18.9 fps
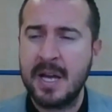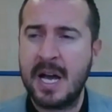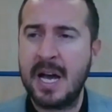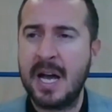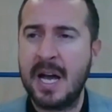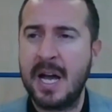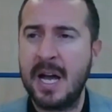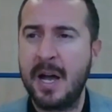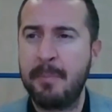
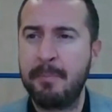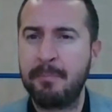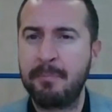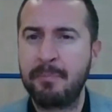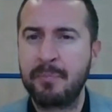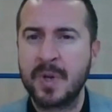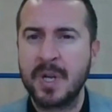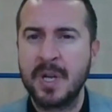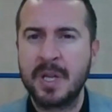
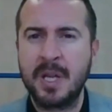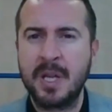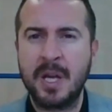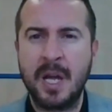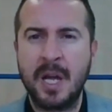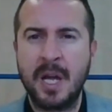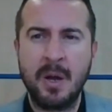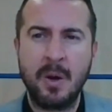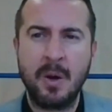
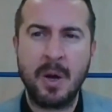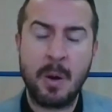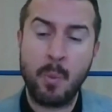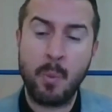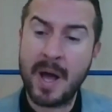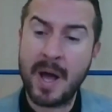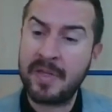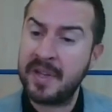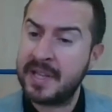that,
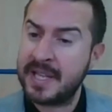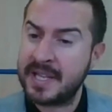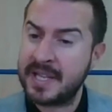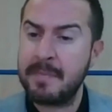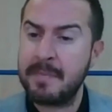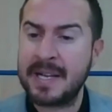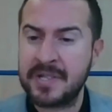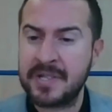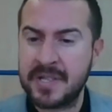and whether
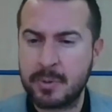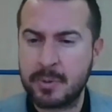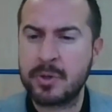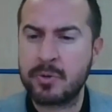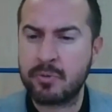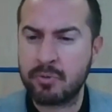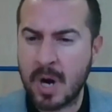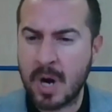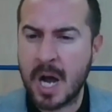this message
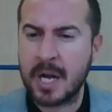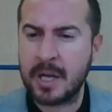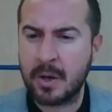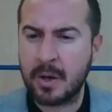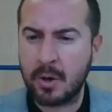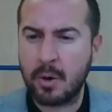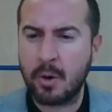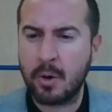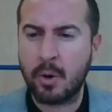was right
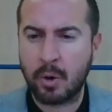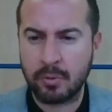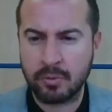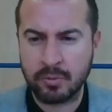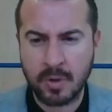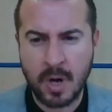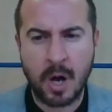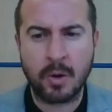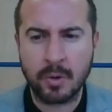or
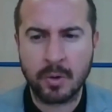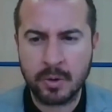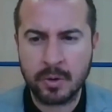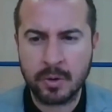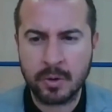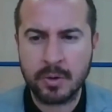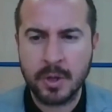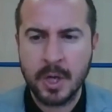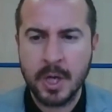
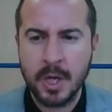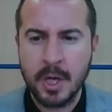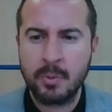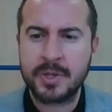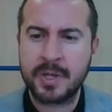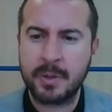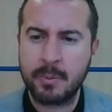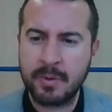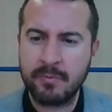wrong,
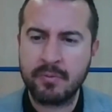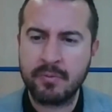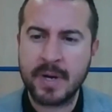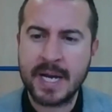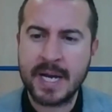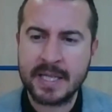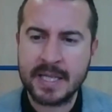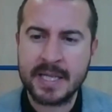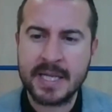was that we
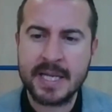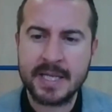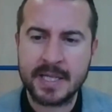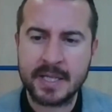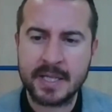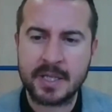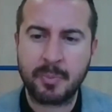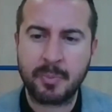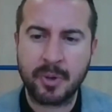really
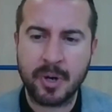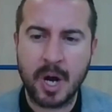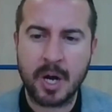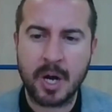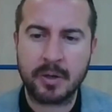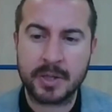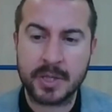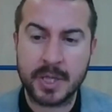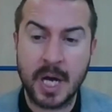needed to
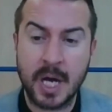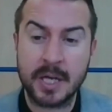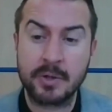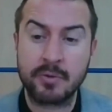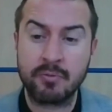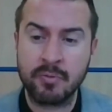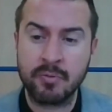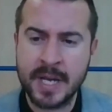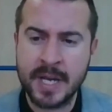
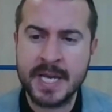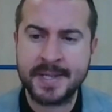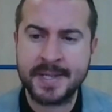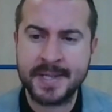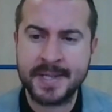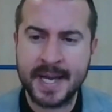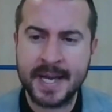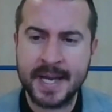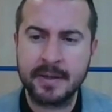prioritize
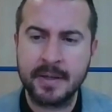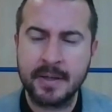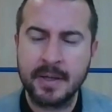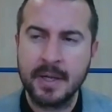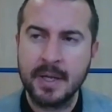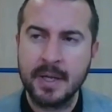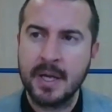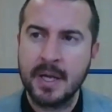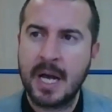reading,
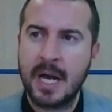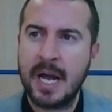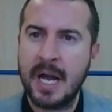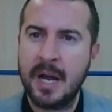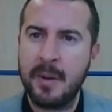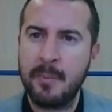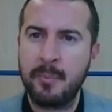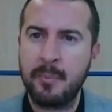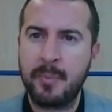
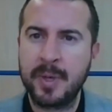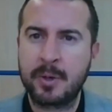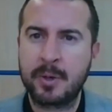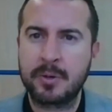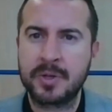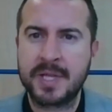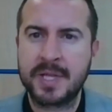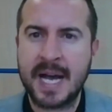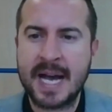
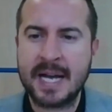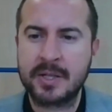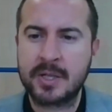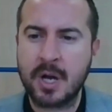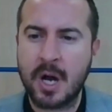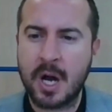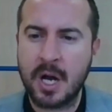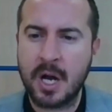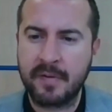because that
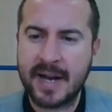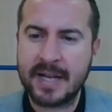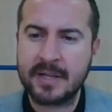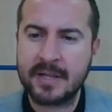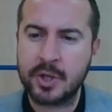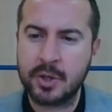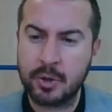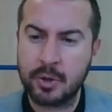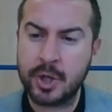had kind of
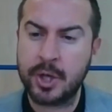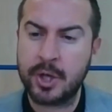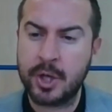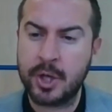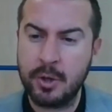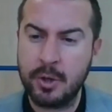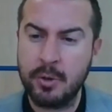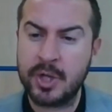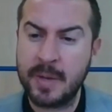had such a
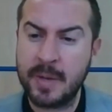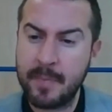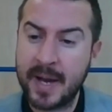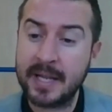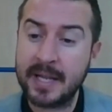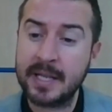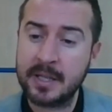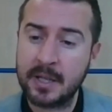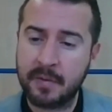huge
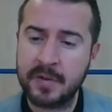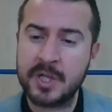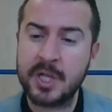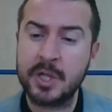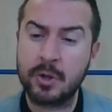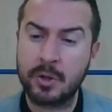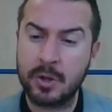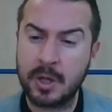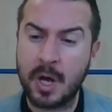impact. They'd
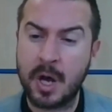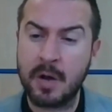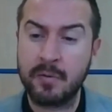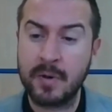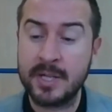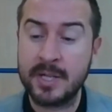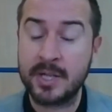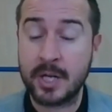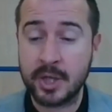obviously done a lot
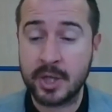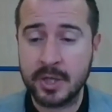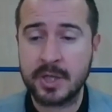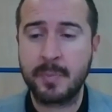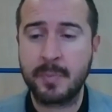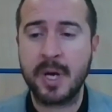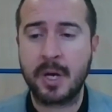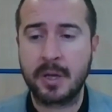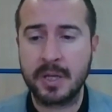of research, and
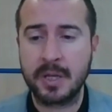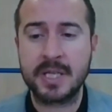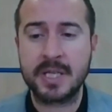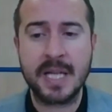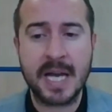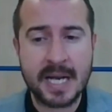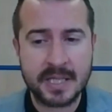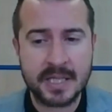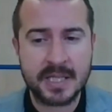to be honest,
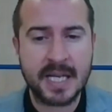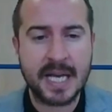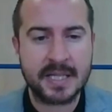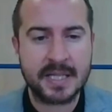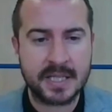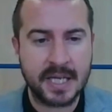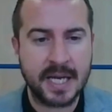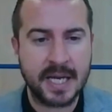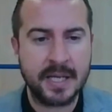in our
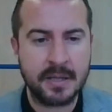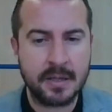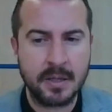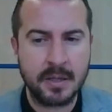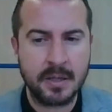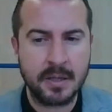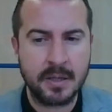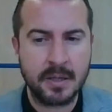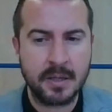
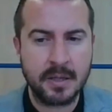setting,